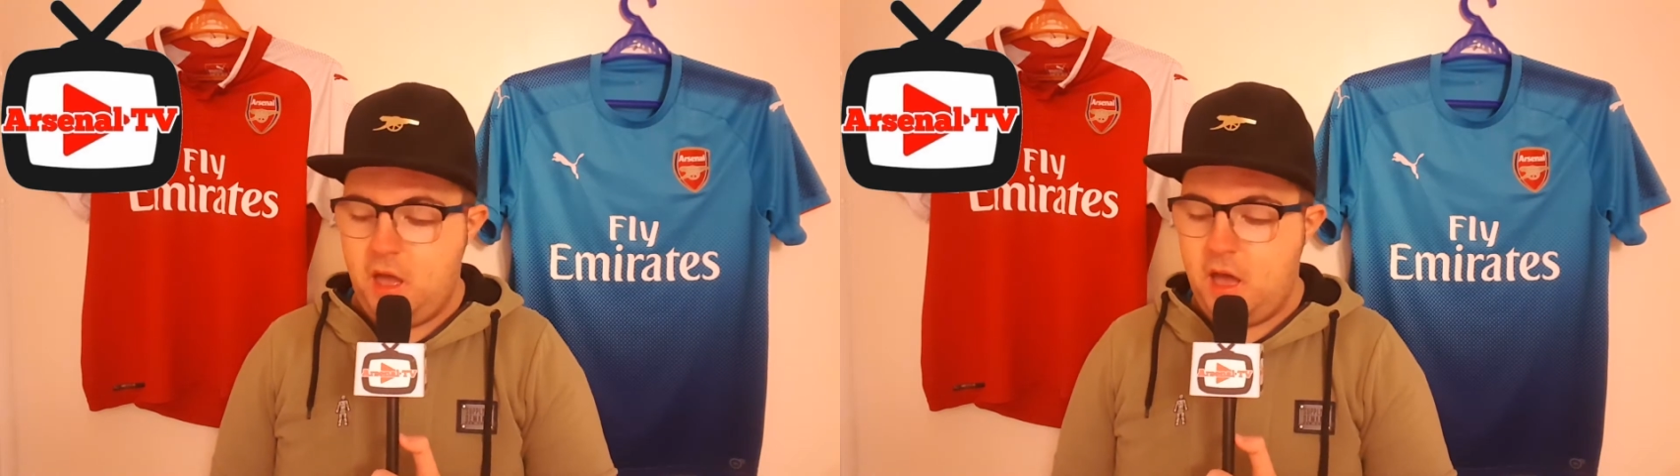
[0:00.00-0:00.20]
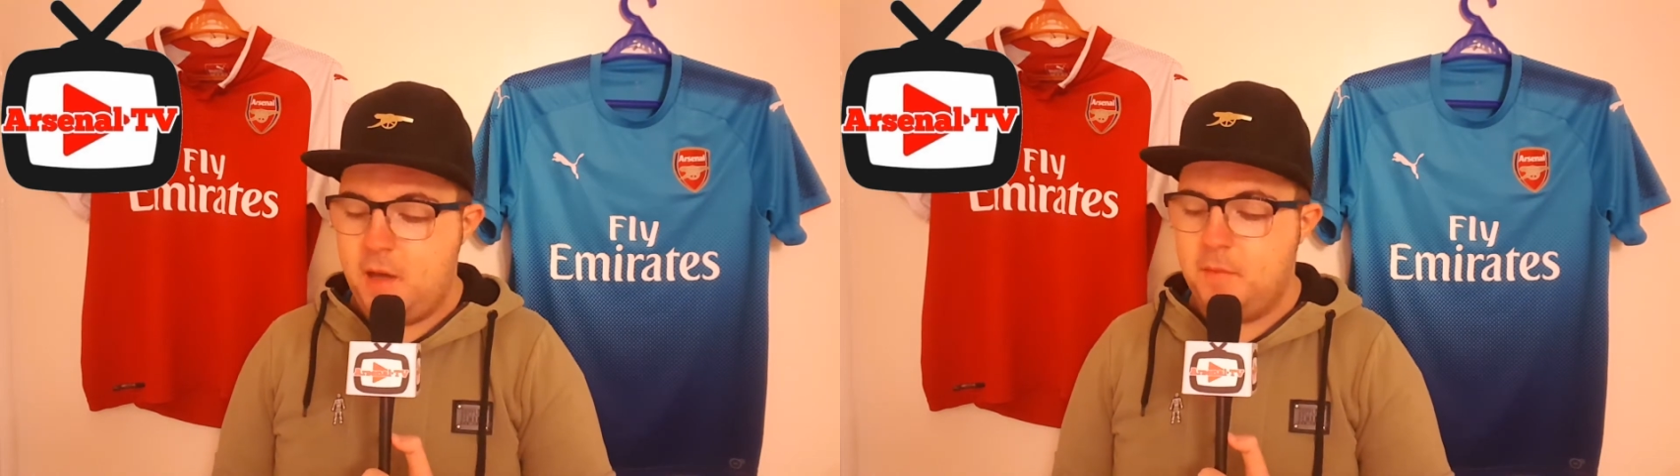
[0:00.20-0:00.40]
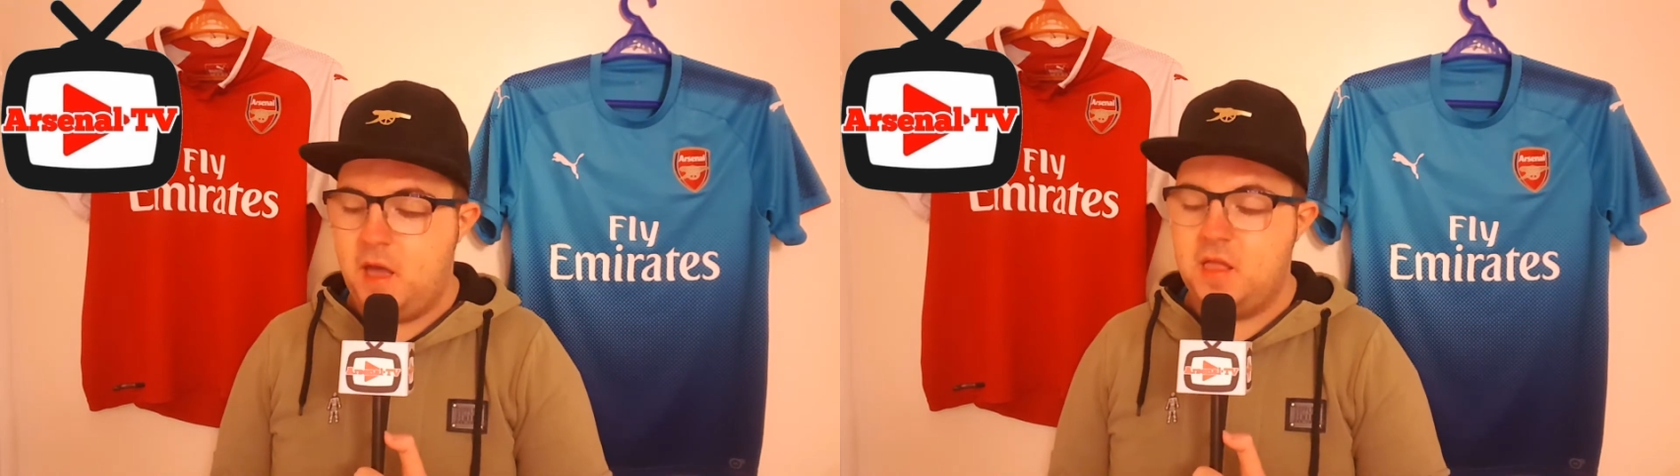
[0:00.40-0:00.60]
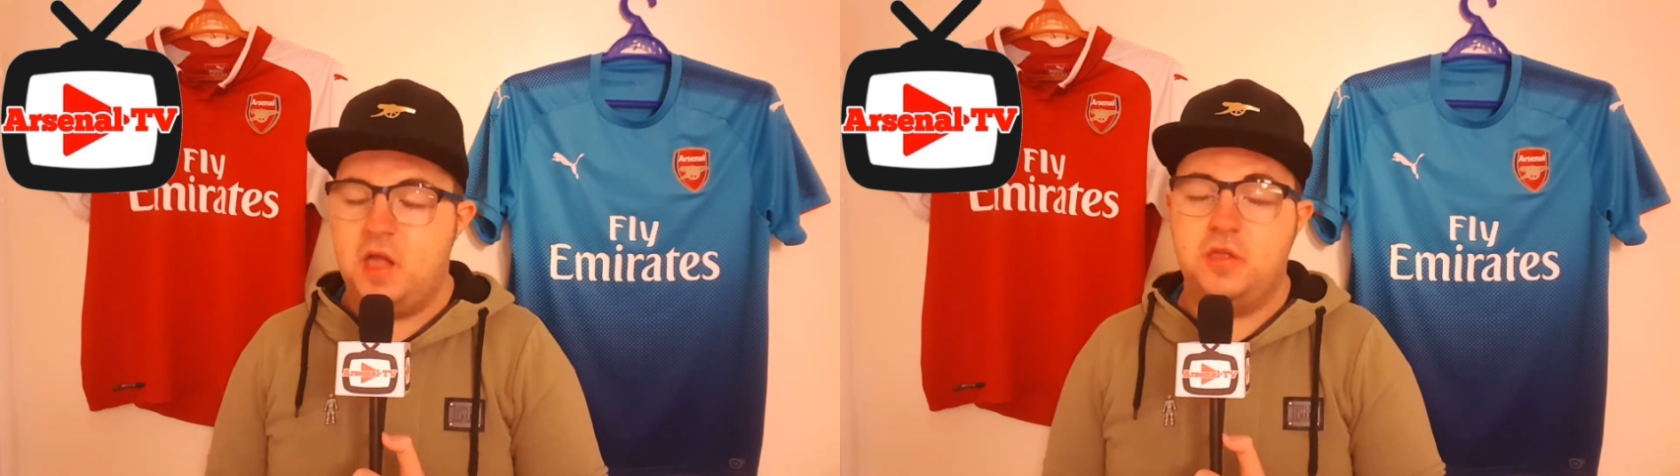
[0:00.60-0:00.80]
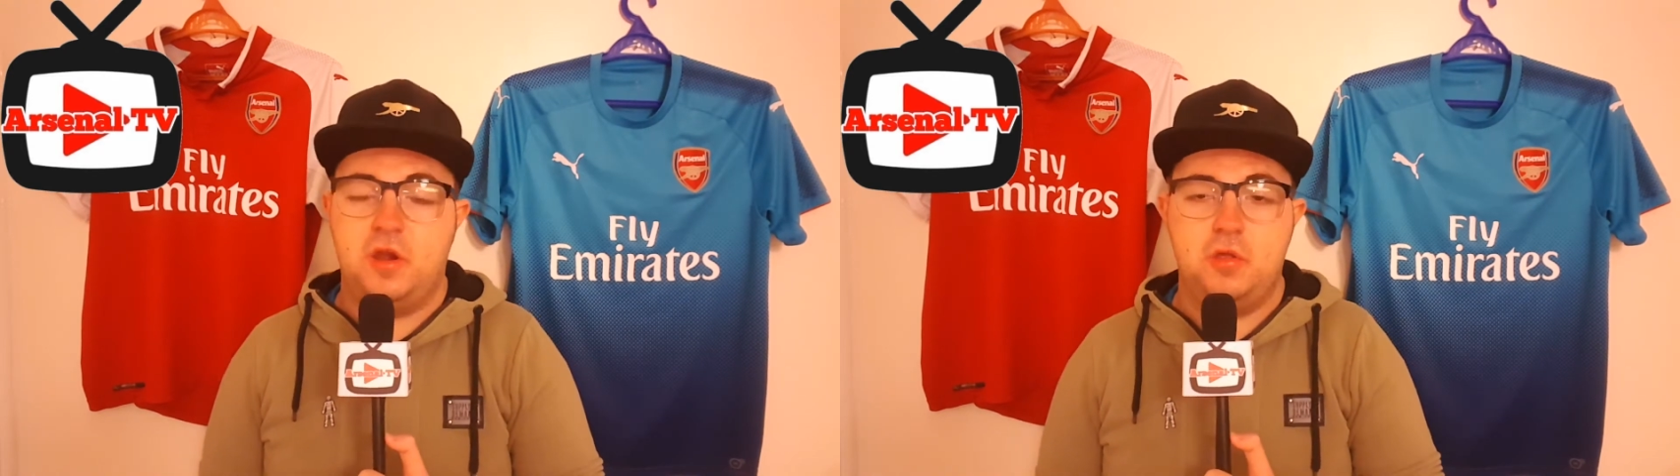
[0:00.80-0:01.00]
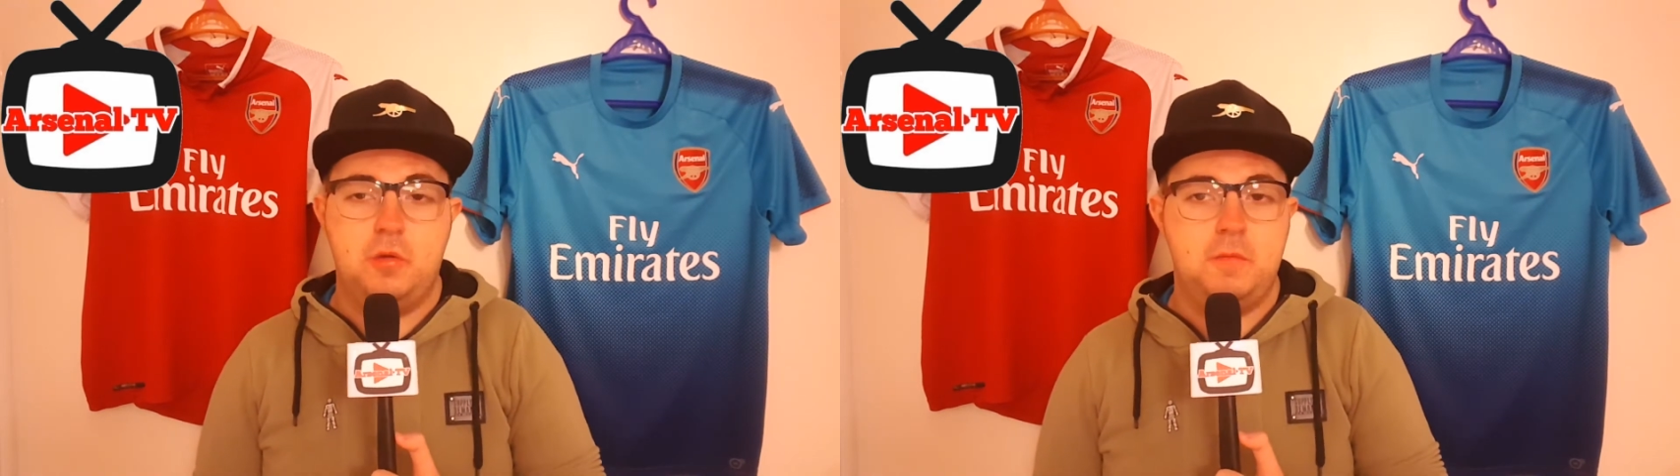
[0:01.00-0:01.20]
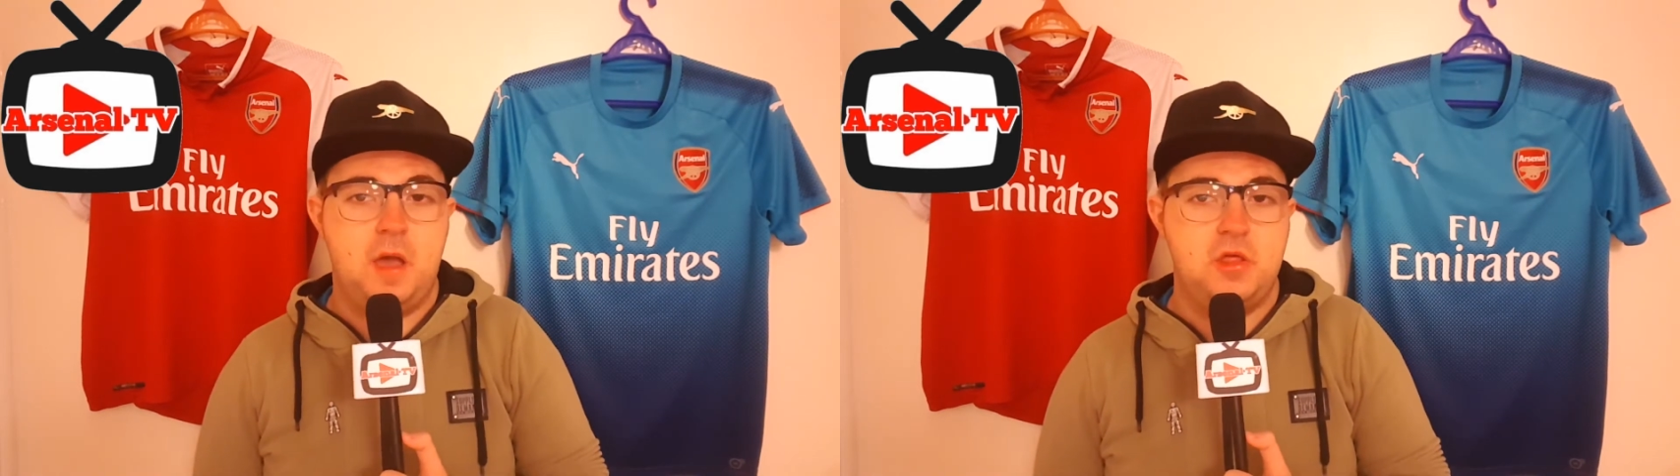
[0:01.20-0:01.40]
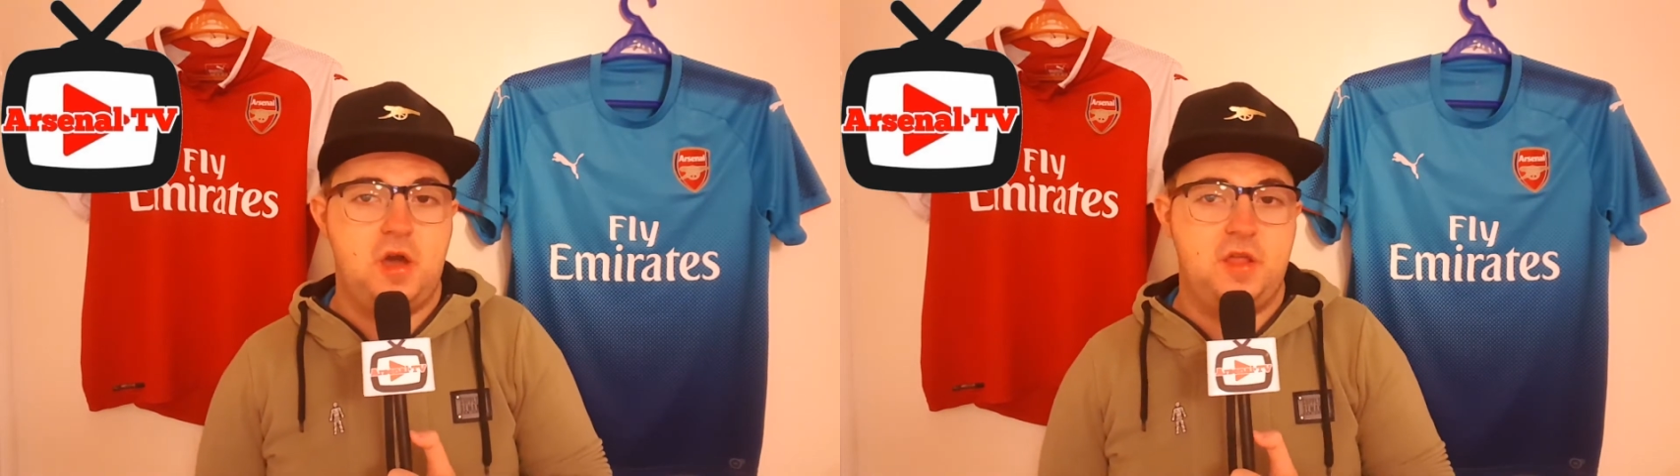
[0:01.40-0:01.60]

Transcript: And under the new manager,